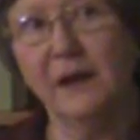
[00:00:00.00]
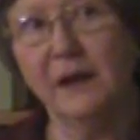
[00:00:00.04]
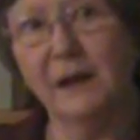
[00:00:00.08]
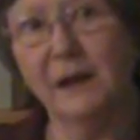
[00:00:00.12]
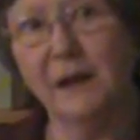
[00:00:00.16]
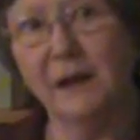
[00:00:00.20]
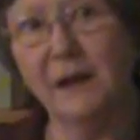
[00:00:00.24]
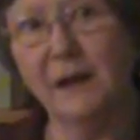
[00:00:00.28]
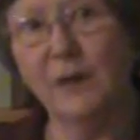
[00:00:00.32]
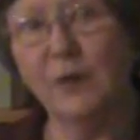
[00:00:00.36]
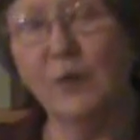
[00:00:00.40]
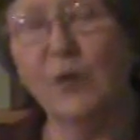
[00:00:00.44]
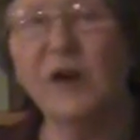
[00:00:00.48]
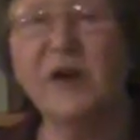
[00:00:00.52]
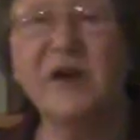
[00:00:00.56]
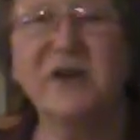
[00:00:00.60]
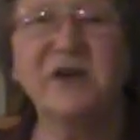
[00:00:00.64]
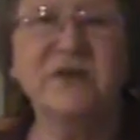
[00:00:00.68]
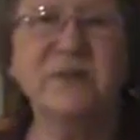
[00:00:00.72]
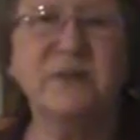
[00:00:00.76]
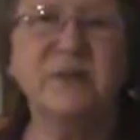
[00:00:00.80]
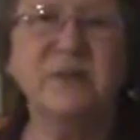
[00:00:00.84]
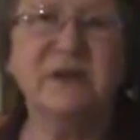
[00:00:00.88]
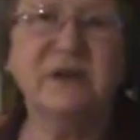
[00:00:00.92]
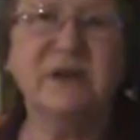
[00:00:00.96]
wanted to
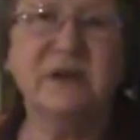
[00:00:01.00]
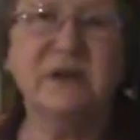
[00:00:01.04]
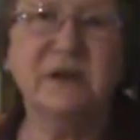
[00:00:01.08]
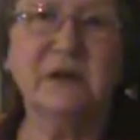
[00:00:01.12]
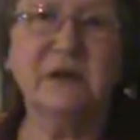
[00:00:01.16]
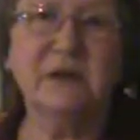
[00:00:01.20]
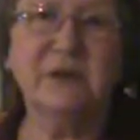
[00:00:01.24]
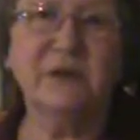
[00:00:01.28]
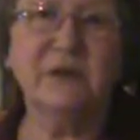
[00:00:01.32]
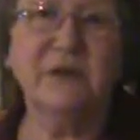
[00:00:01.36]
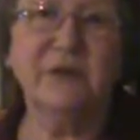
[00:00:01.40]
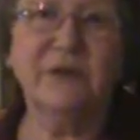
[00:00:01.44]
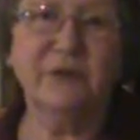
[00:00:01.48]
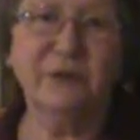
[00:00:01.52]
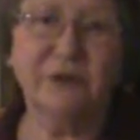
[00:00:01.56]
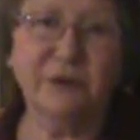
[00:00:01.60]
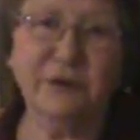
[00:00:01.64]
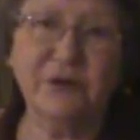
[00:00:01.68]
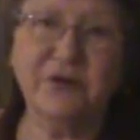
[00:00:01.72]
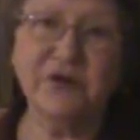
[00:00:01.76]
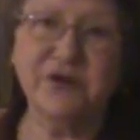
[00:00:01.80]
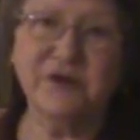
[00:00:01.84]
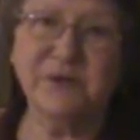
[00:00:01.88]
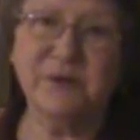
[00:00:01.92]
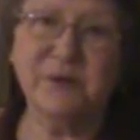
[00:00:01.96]
begin
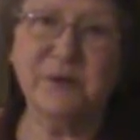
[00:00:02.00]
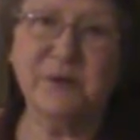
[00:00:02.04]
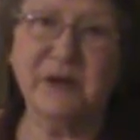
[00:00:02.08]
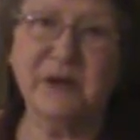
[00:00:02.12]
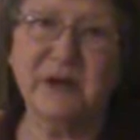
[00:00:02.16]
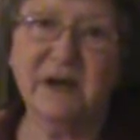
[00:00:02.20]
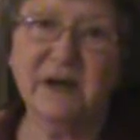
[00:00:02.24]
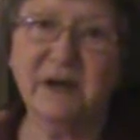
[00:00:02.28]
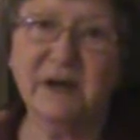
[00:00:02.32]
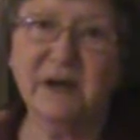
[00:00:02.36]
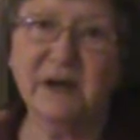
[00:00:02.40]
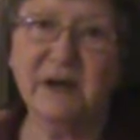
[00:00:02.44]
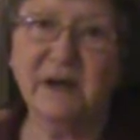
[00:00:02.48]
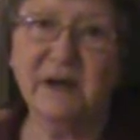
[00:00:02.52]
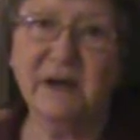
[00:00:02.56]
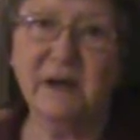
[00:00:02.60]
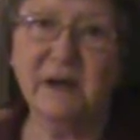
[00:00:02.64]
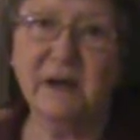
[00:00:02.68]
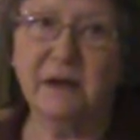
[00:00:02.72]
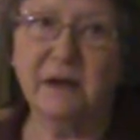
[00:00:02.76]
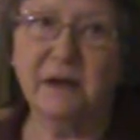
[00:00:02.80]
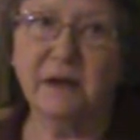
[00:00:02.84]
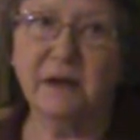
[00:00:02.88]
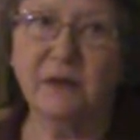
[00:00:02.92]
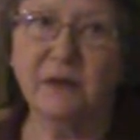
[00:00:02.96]
first by
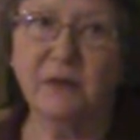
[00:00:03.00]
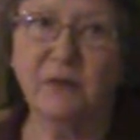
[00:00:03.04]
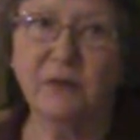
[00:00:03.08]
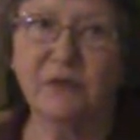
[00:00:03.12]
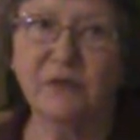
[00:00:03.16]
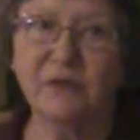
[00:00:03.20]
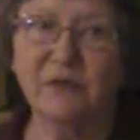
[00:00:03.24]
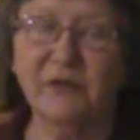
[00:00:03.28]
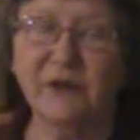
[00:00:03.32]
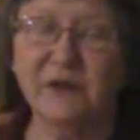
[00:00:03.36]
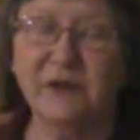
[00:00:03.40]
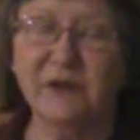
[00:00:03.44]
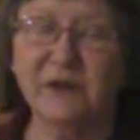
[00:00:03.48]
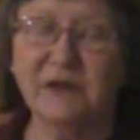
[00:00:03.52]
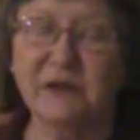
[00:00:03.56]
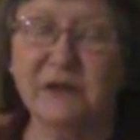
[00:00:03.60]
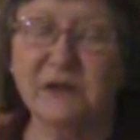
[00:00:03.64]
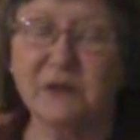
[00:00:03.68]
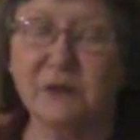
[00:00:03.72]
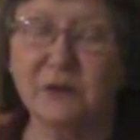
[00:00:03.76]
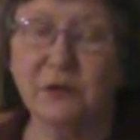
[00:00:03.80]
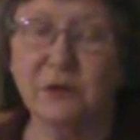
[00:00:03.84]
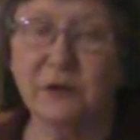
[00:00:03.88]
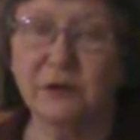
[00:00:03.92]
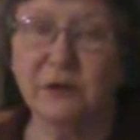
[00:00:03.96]
reflecting
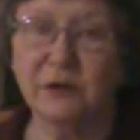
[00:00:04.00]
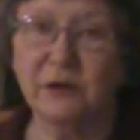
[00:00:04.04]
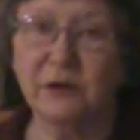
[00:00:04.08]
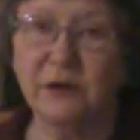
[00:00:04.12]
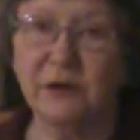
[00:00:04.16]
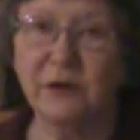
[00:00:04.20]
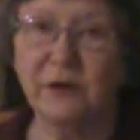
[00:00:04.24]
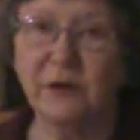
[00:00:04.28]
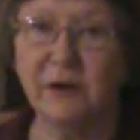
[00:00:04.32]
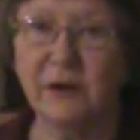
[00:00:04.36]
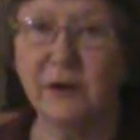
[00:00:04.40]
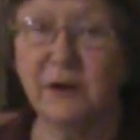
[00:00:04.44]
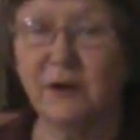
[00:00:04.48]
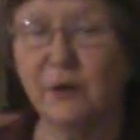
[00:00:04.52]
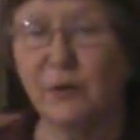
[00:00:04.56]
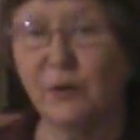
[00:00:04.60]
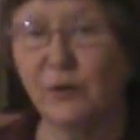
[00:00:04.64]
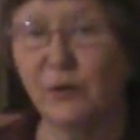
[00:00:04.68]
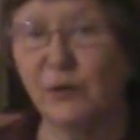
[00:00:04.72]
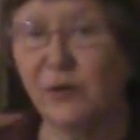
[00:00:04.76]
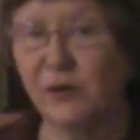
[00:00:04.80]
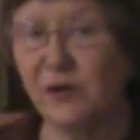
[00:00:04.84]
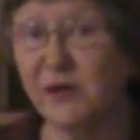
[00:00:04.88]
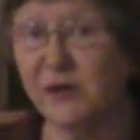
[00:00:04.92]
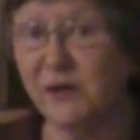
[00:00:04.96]
on
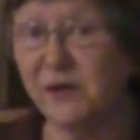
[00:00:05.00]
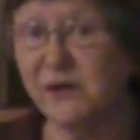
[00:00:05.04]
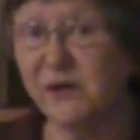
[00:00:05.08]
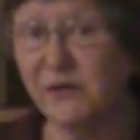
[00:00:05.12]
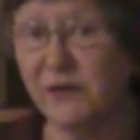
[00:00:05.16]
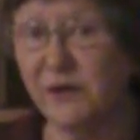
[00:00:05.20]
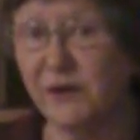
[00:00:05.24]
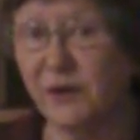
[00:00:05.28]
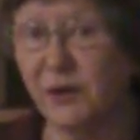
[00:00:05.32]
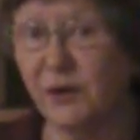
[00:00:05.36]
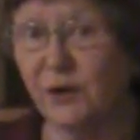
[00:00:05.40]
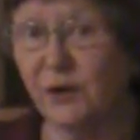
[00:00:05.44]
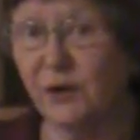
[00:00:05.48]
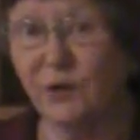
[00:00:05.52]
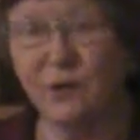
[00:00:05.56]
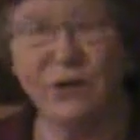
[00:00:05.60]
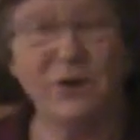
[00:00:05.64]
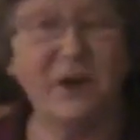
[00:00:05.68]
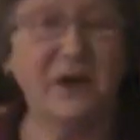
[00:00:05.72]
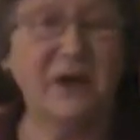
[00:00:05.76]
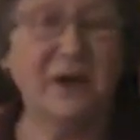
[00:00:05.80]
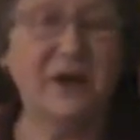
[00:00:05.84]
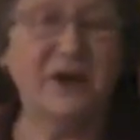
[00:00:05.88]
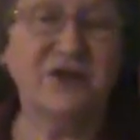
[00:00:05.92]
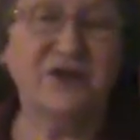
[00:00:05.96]
Maria's video.
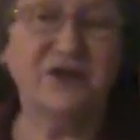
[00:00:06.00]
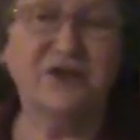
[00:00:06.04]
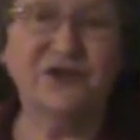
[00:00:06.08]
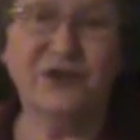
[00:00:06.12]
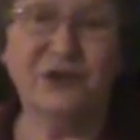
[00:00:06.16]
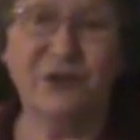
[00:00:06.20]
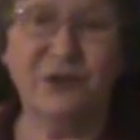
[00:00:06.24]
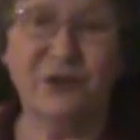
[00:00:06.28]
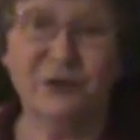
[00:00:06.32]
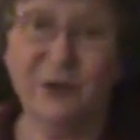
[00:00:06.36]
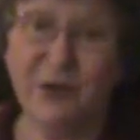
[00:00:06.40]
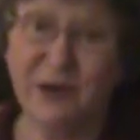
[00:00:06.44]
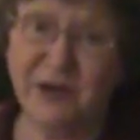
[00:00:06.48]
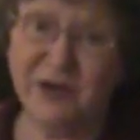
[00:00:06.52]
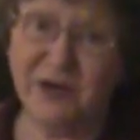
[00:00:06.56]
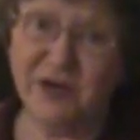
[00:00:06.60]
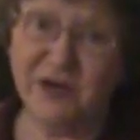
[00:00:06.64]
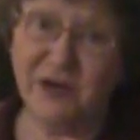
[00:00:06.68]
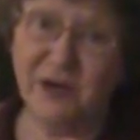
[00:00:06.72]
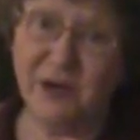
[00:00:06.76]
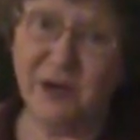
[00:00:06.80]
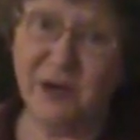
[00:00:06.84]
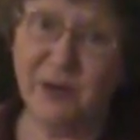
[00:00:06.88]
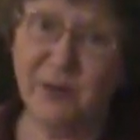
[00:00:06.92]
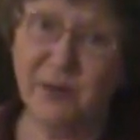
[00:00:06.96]
She did a great
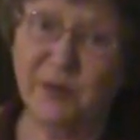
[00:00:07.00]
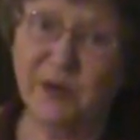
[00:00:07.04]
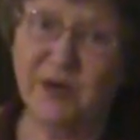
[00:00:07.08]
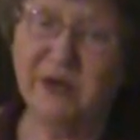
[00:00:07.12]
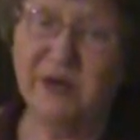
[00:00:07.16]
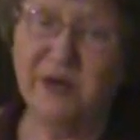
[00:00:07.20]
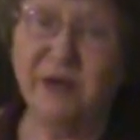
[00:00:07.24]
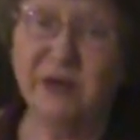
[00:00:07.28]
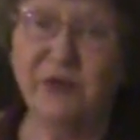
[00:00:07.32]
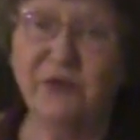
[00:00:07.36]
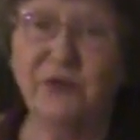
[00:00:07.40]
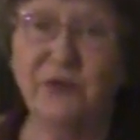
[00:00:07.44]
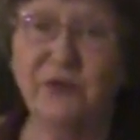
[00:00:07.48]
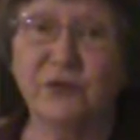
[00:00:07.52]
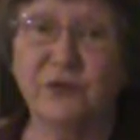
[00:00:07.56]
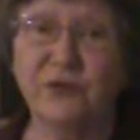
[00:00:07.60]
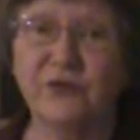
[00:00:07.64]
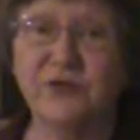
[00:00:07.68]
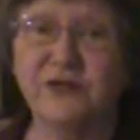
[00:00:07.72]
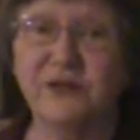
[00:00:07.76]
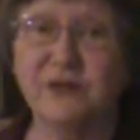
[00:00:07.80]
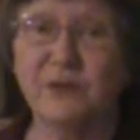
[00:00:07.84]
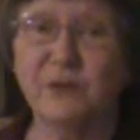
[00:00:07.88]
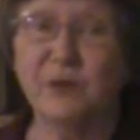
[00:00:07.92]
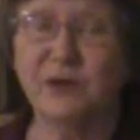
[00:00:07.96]
job
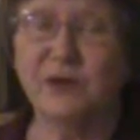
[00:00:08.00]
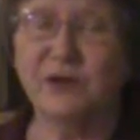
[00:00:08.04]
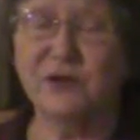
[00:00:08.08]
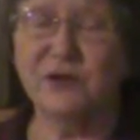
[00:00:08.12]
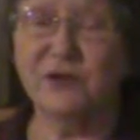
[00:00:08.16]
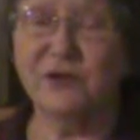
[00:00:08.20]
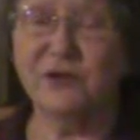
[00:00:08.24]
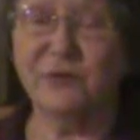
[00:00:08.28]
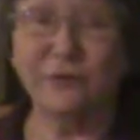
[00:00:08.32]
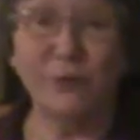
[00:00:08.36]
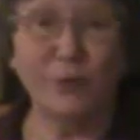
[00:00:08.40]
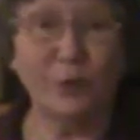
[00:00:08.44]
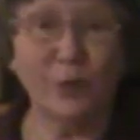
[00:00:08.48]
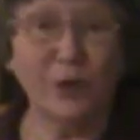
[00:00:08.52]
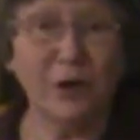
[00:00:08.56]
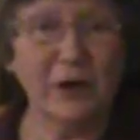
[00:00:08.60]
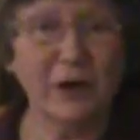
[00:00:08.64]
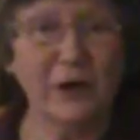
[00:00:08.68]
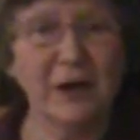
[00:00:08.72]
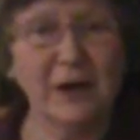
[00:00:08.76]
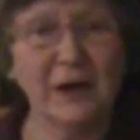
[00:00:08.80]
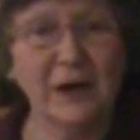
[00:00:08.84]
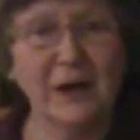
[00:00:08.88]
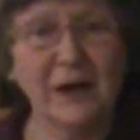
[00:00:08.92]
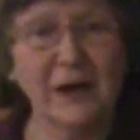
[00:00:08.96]
introducing Module 4.
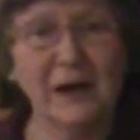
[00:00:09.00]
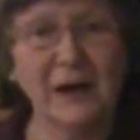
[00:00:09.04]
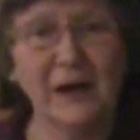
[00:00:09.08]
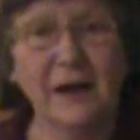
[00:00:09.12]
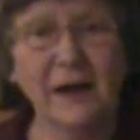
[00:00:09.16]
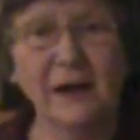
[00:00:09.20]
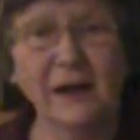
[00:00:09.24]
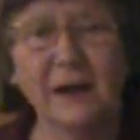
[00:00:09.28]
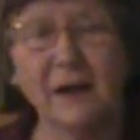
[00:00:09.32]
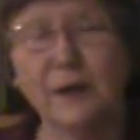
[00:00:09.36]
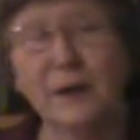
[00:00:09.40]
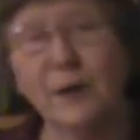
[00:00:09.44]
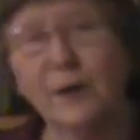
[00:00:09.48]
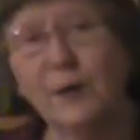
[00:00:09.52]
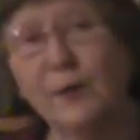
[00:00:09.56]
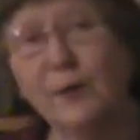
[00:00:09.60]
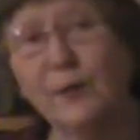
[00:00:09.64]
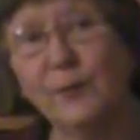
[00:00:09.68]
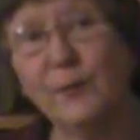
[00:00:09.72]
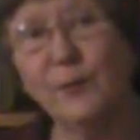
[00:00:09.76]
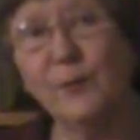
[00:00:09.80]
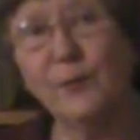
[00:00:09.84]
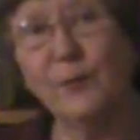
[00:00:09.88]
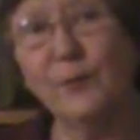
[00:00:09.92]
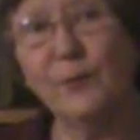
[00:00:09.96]

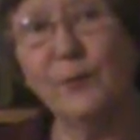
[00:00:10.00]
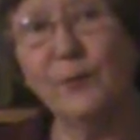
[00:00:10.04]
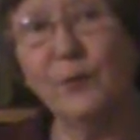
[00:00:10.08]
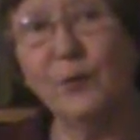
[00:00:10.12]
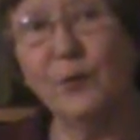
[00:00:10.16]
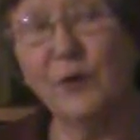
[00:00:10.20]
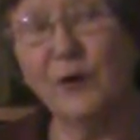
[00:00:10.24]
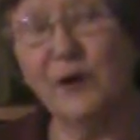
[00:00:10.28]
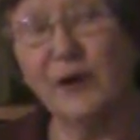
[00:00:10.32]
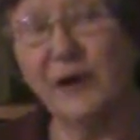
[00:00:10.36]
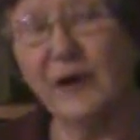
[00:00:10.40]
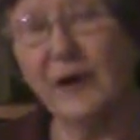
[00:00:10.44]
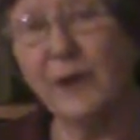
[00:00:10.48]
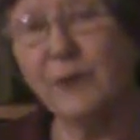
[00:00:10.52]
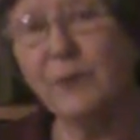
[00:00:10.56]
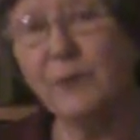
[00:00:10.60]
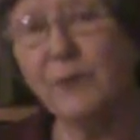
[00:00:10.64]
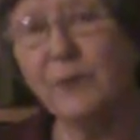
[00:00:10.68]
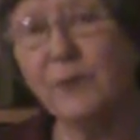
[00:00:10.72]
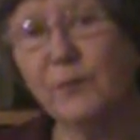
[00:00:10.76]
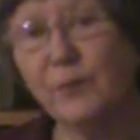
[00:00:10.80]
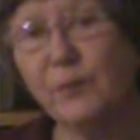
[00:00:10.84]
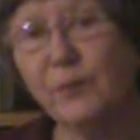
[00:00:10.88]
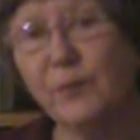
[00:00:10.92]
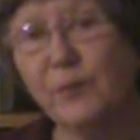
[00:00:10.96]
What I'm
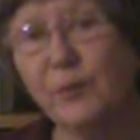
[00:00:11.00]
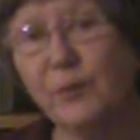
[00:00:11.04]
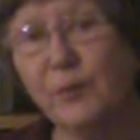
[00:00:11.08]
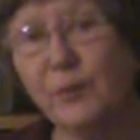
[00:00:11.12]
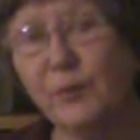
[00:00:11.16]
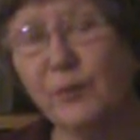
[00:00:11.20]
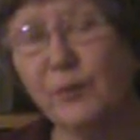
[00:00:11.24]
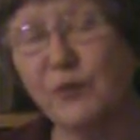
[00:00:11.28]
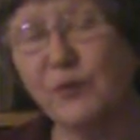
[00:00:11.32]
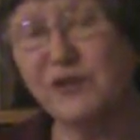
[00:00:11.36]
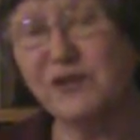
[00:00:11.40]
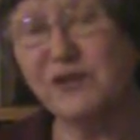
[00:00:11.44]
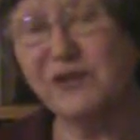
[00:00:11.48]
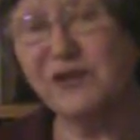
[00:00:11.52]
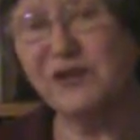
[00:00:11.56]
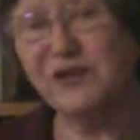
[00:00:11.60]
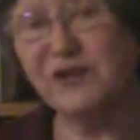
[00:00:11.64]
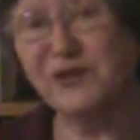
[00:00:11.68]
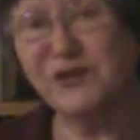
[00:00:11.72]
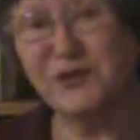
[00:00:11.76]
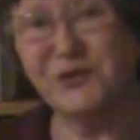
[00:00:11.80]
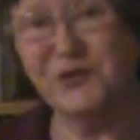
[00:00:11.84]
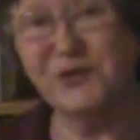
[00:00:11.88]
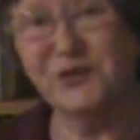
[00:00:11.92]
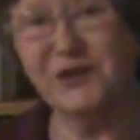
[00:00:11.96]
proposing to
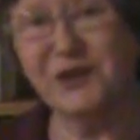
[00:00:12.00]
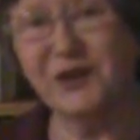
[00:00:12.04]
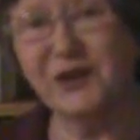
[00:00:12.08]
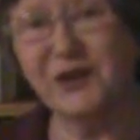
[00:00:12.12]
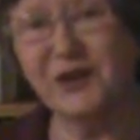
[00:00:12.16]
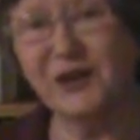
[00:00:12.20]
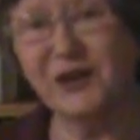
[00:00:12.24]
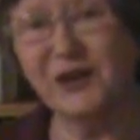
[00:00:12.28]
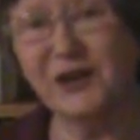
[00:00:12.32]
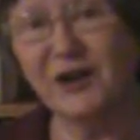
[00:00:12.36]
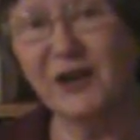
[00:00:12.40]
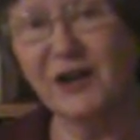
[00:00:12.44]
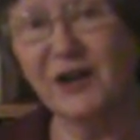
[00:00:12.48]
do here